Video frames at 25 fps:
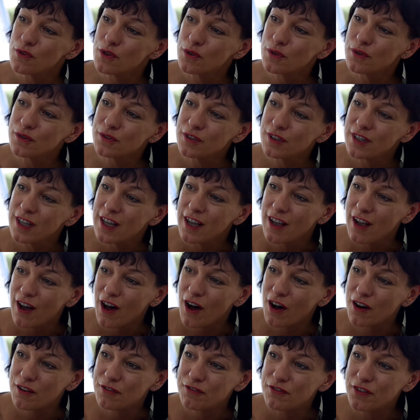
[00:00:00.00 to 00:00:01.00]
rule
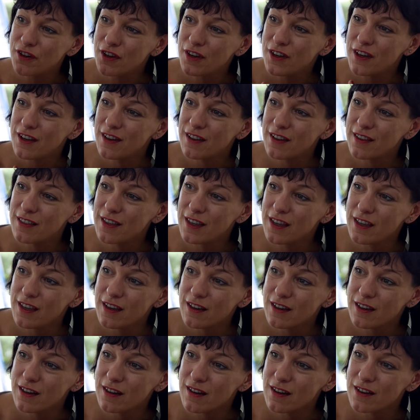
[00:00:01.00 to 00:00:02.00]
of
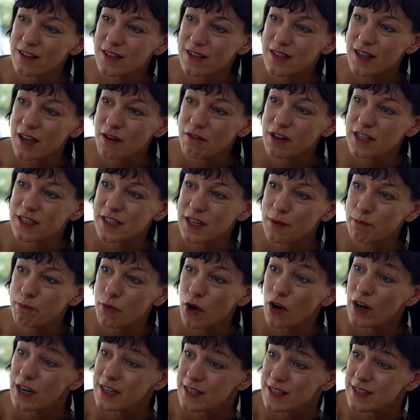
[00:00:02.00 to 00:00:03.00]
the austerity
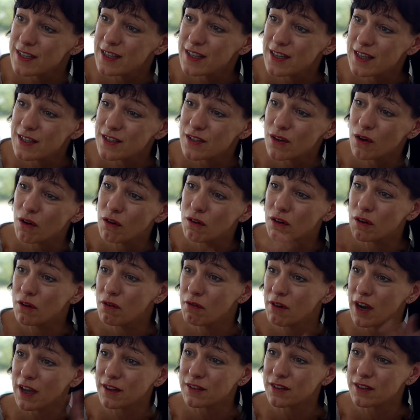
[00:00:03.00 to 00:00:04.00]
policies all
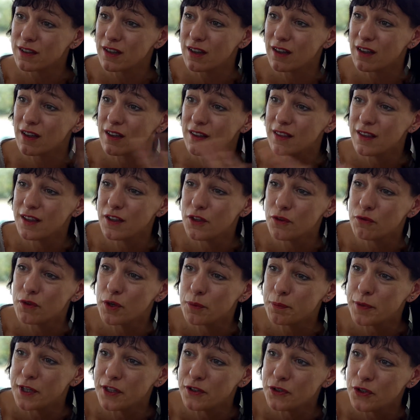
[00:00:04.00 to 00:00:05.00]
around the
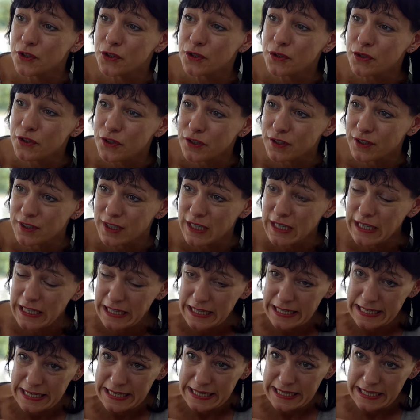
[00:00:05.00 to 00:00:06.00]
European Union,
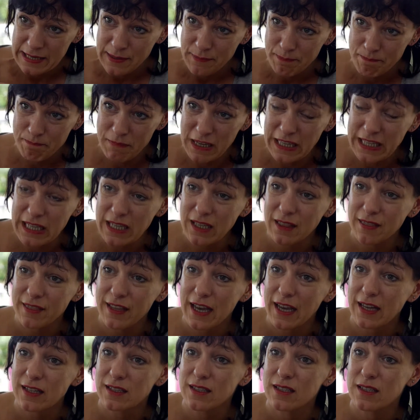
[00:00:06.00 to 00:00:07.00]
meaning
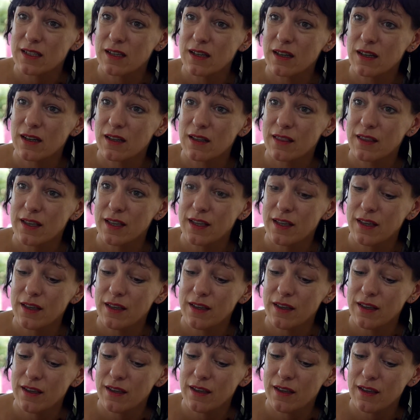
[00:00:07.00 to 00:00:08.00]
that
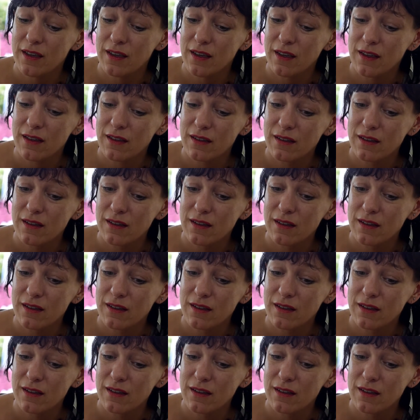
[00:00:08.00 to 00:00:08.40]
the